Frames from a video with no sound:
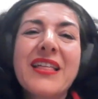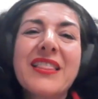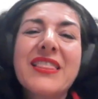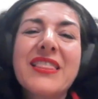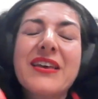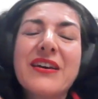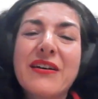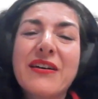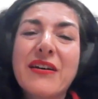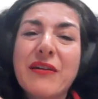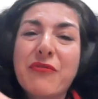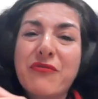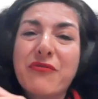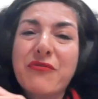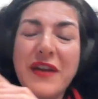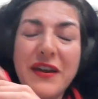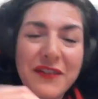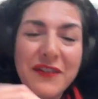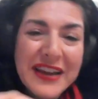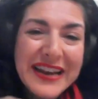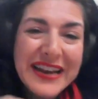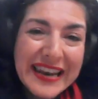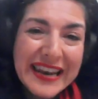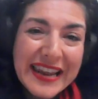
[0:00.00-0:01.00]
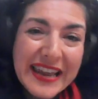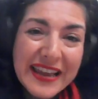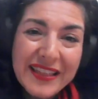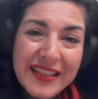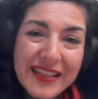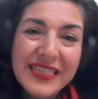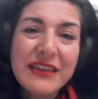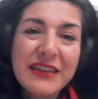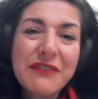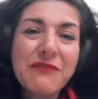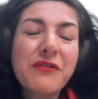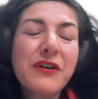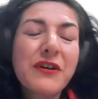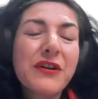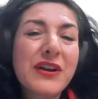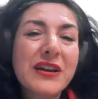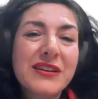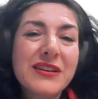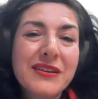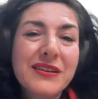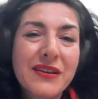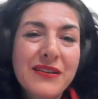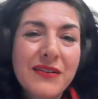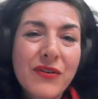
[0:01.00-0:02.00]
the very lengthy,
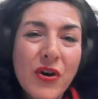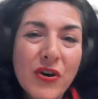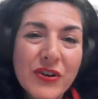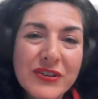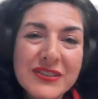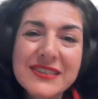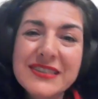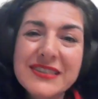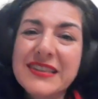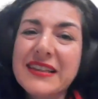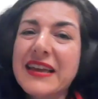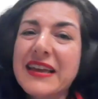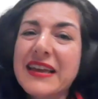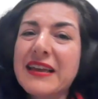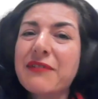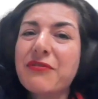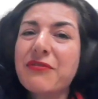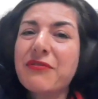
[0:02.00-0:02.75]
very costly,